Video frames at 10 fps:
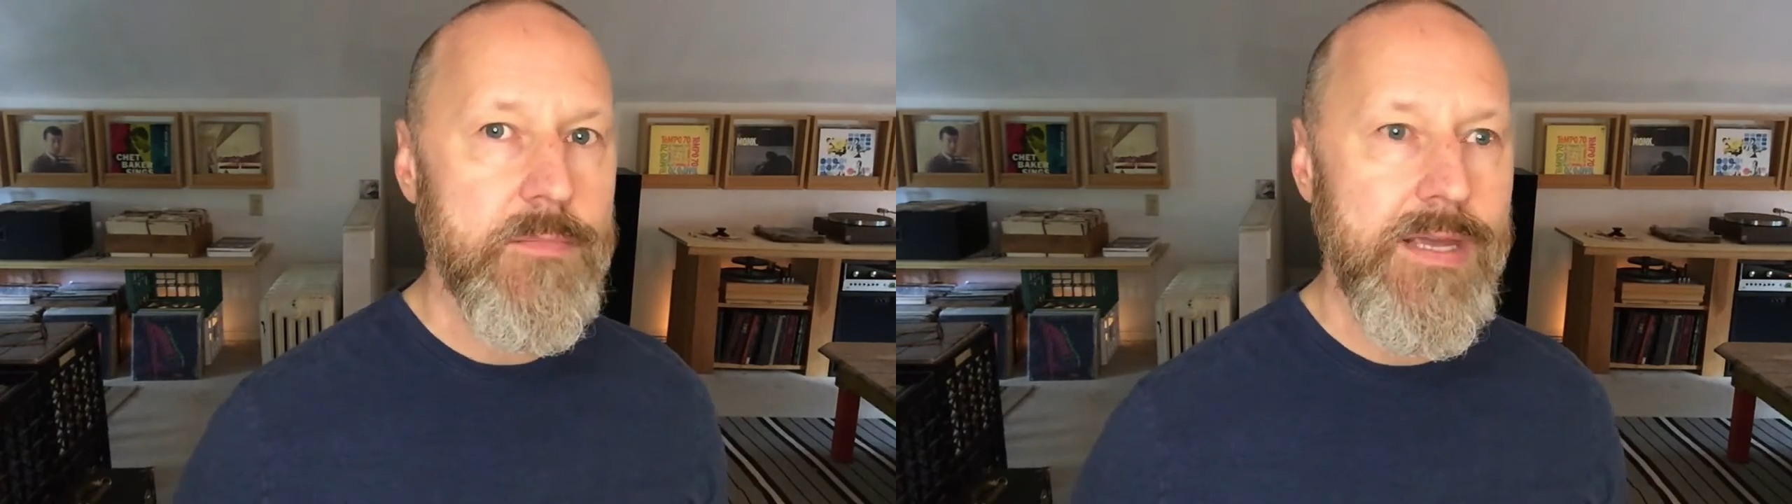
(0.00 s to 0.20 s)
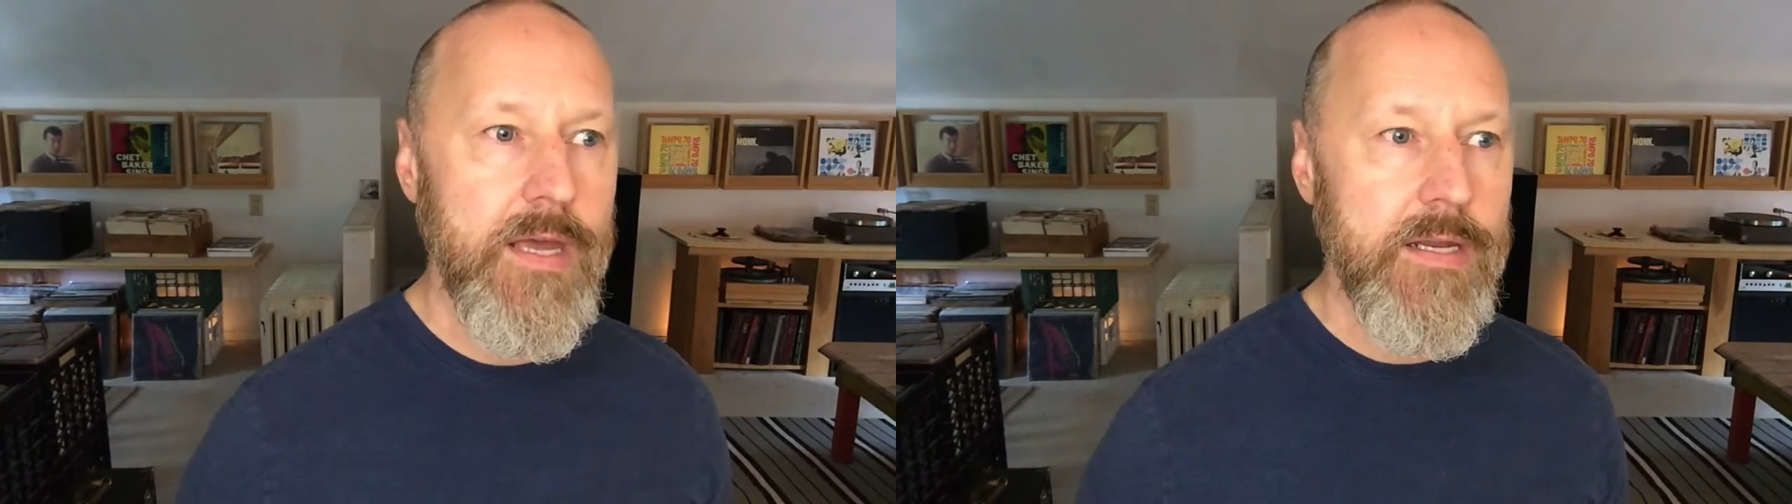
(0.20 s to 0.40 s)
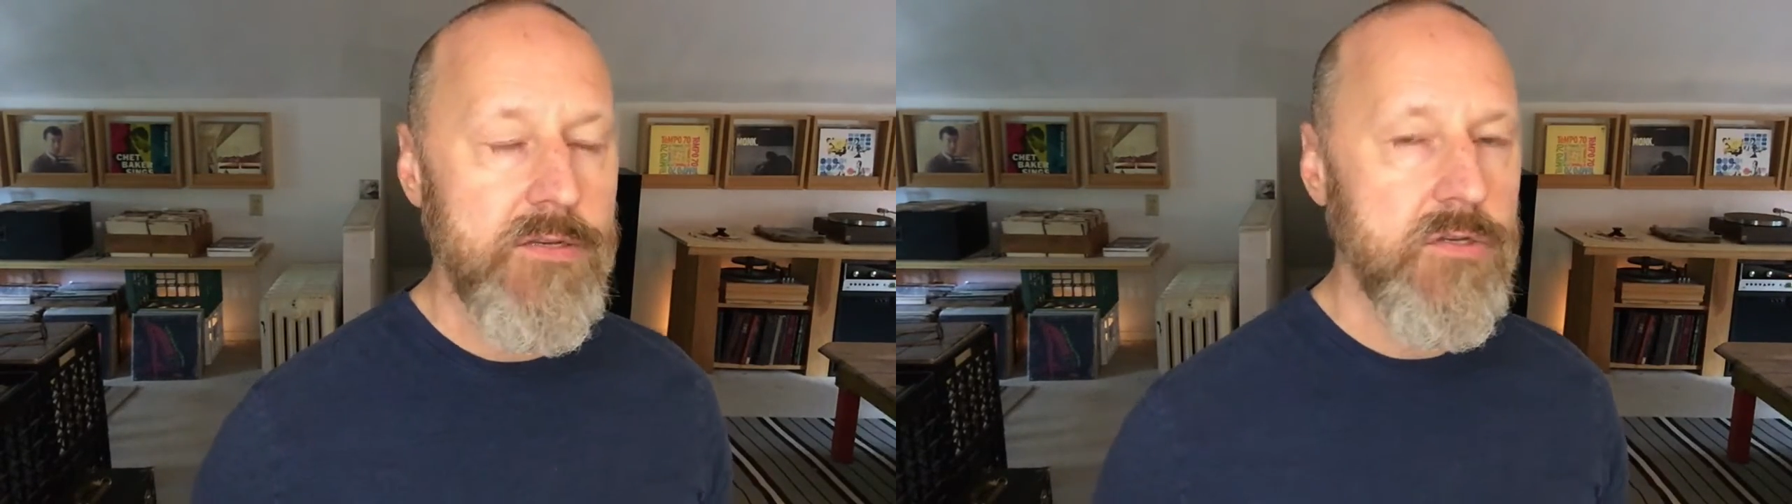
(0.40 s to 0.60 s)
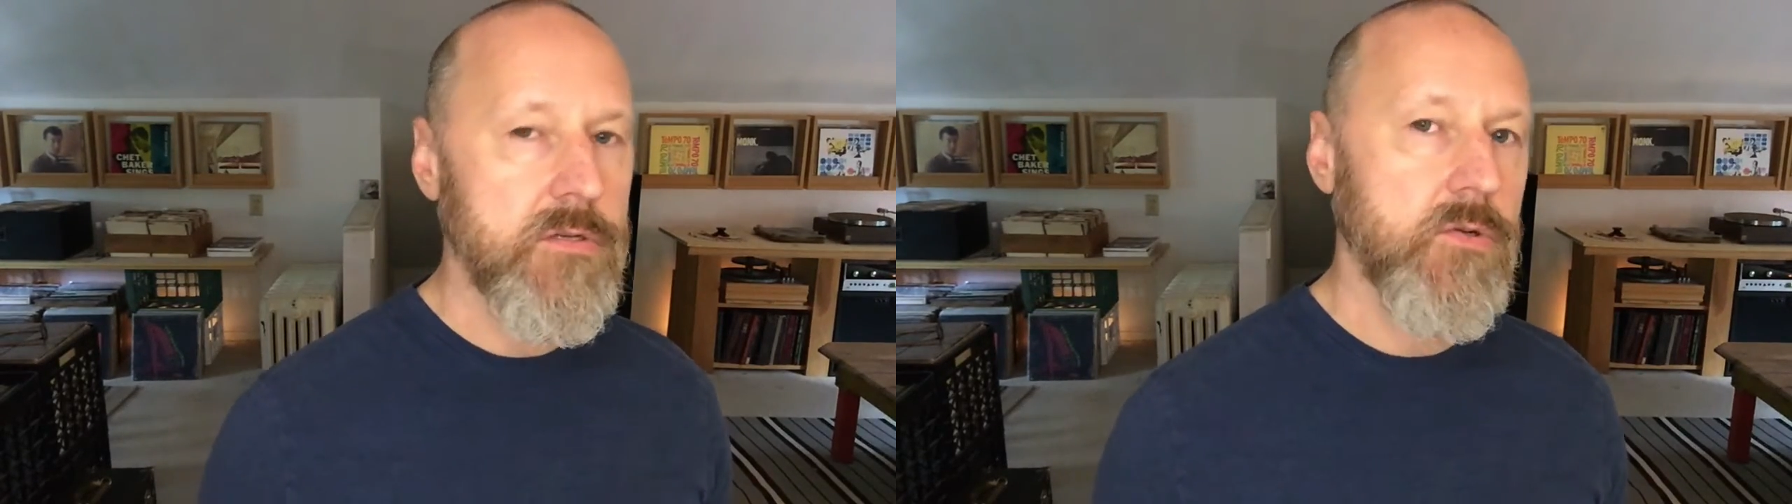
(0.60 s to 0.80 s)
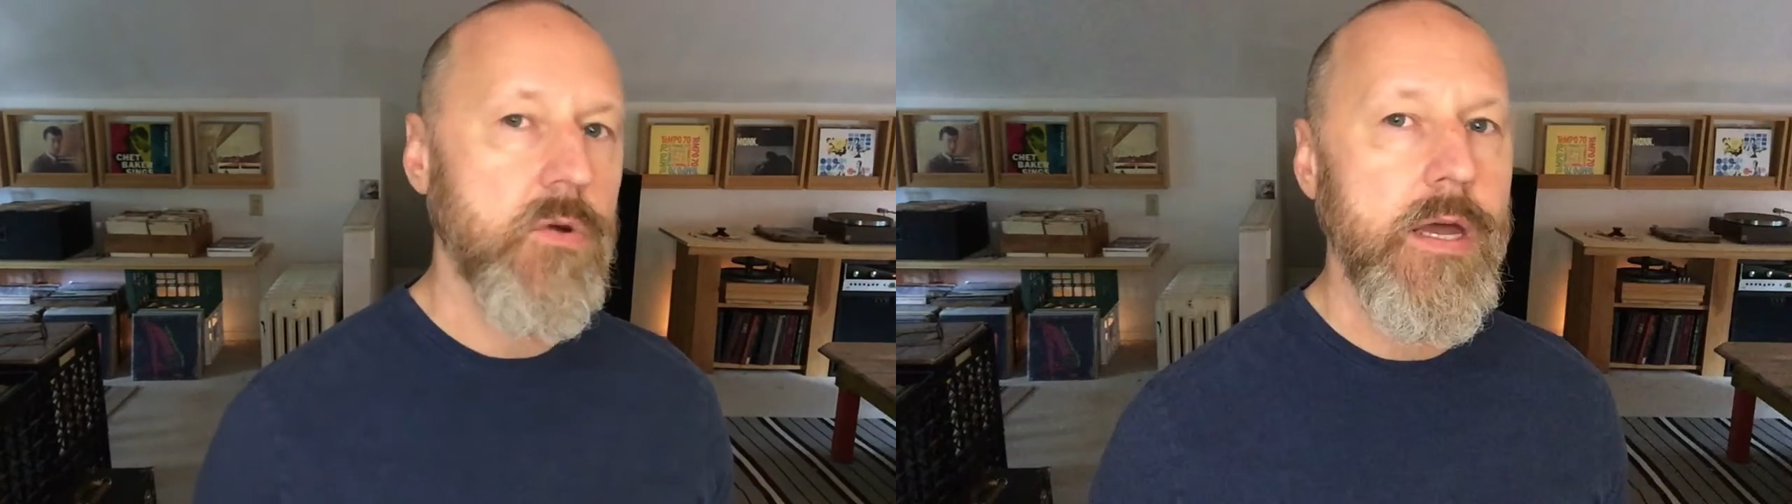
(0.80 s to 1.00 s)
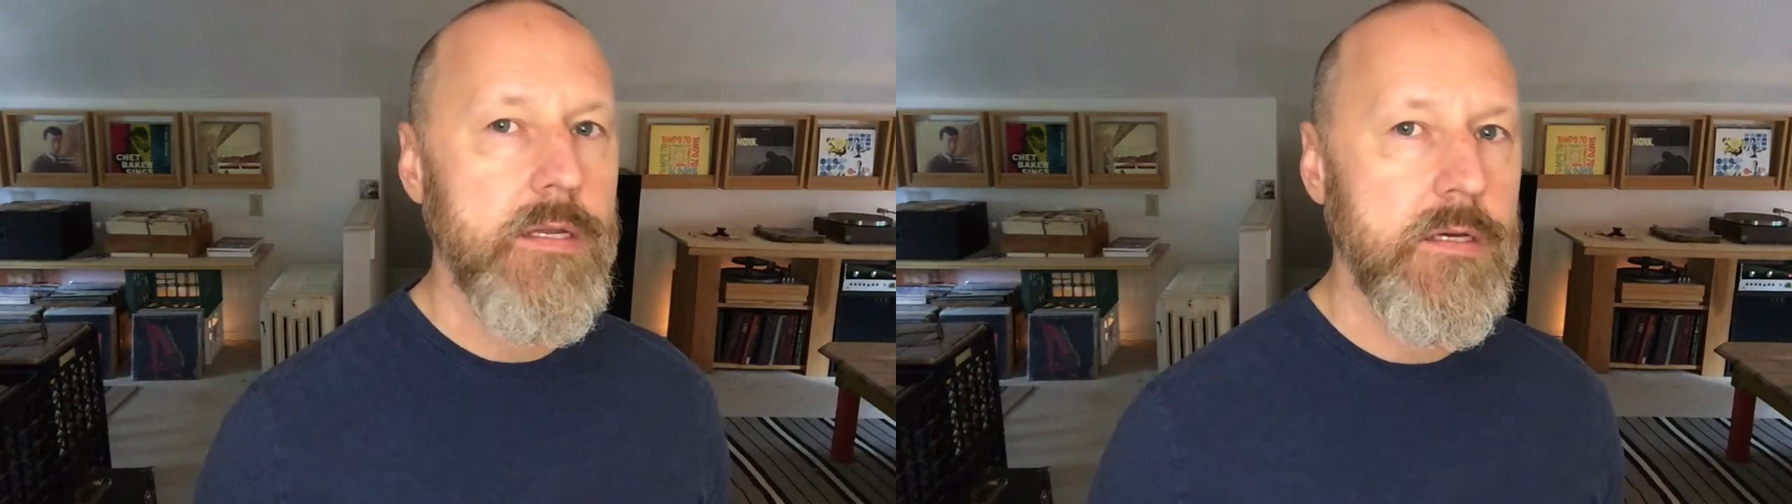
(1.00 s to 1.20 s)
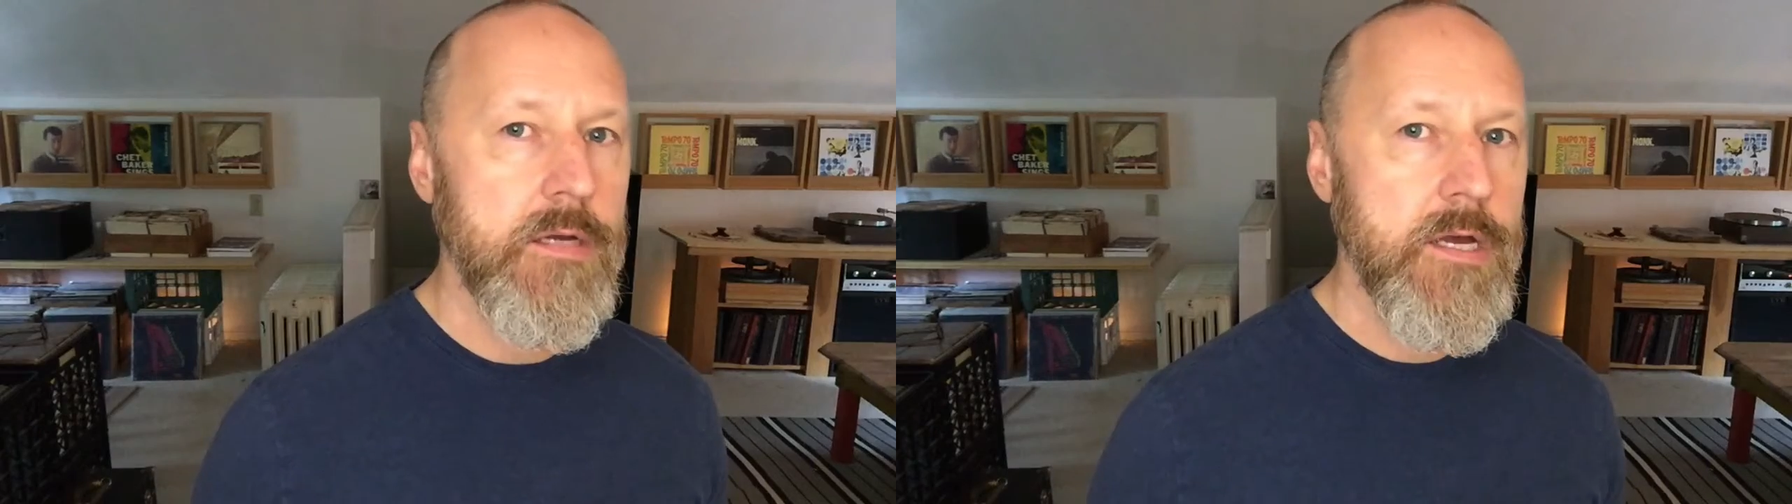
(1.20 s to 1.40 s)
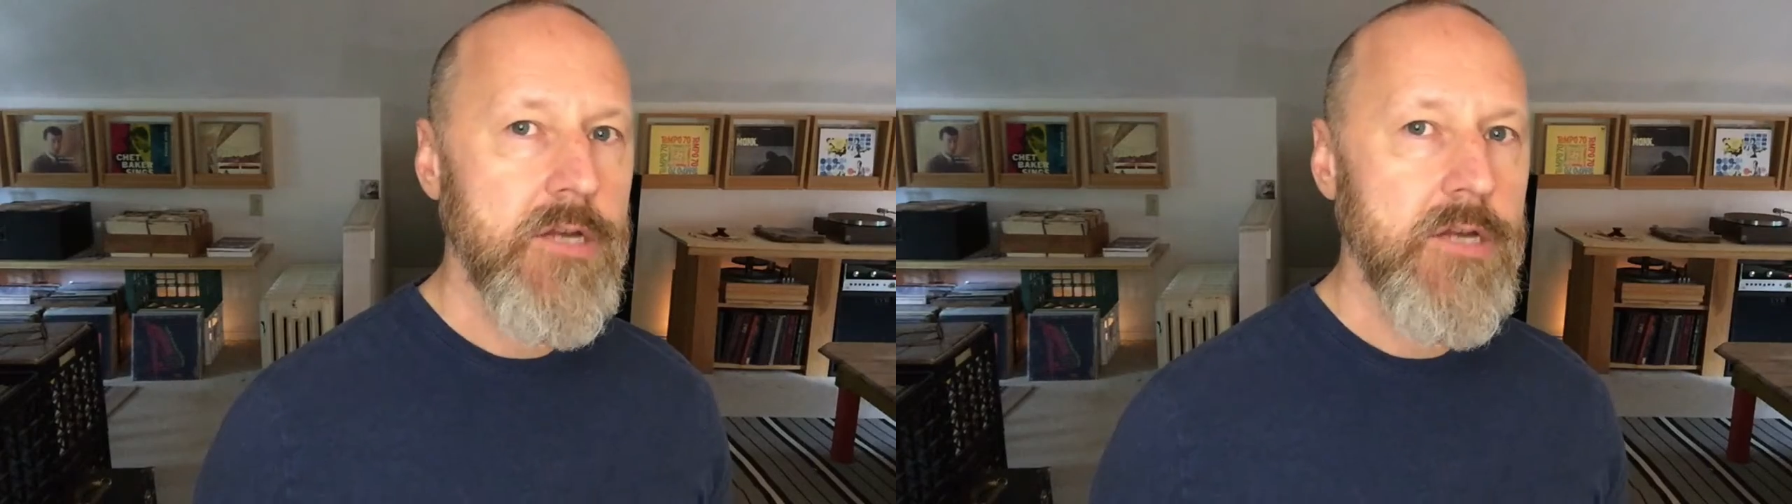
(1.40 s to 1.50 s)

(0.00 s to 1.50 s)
beginning just to try to